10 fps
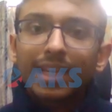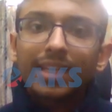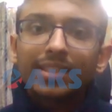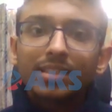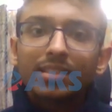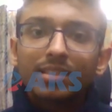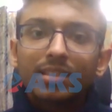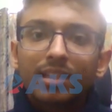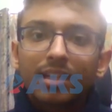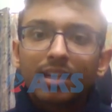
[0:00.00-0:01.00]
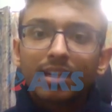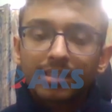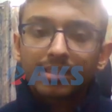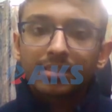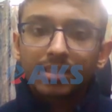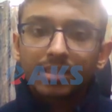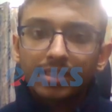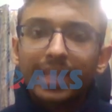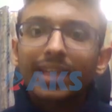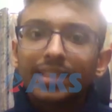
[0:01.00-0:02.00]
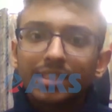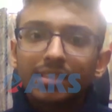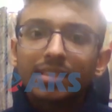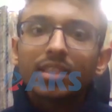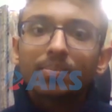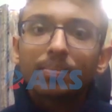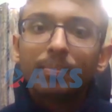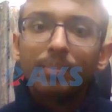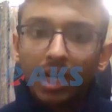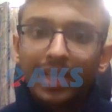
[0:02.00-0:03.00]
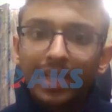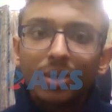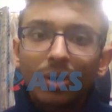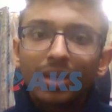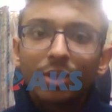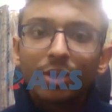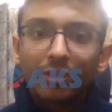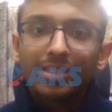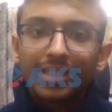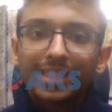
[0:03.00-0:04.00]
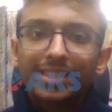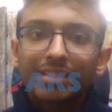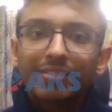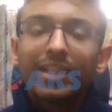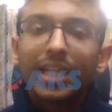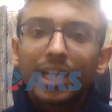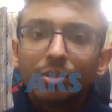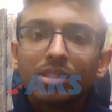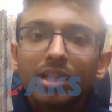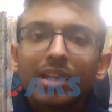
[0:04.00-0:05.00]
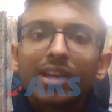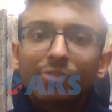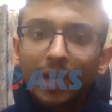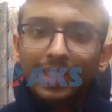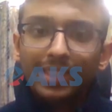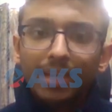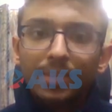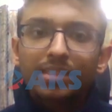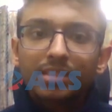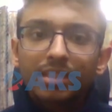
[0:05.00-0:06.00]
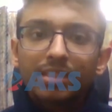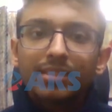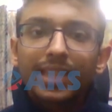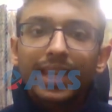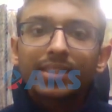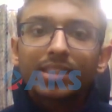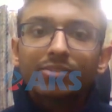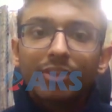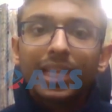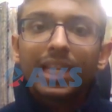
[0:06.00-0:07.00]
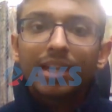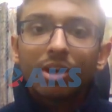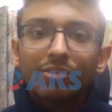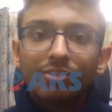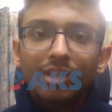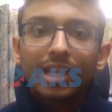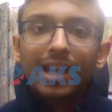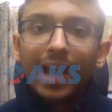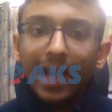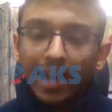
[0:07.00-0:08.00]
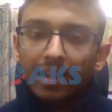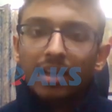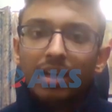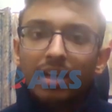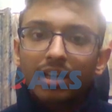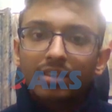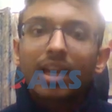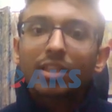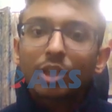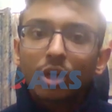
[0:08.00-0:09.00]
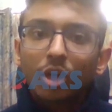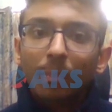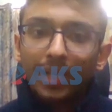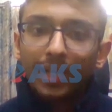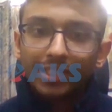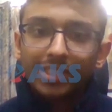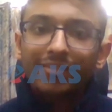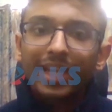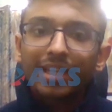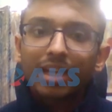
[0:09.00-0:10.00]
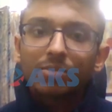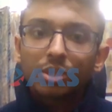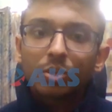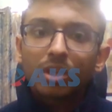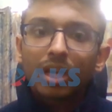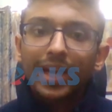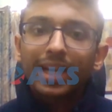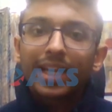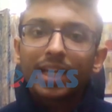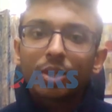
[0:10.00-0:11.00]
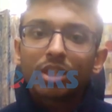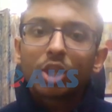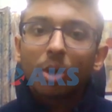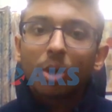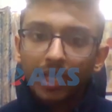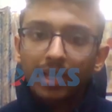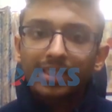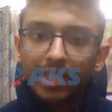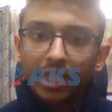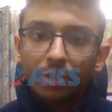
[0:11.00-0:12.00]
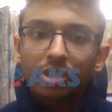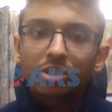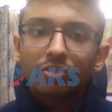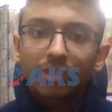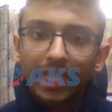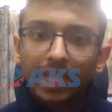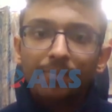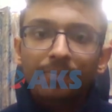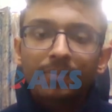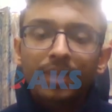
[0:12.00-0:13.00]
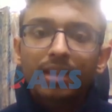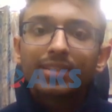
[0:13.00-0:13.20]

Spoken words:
Secondly, sir, uh, the burden on universities will reduce. For example, sir, there is a feeling of cutthroat competition when it comes to getting into the top tier institutions of India.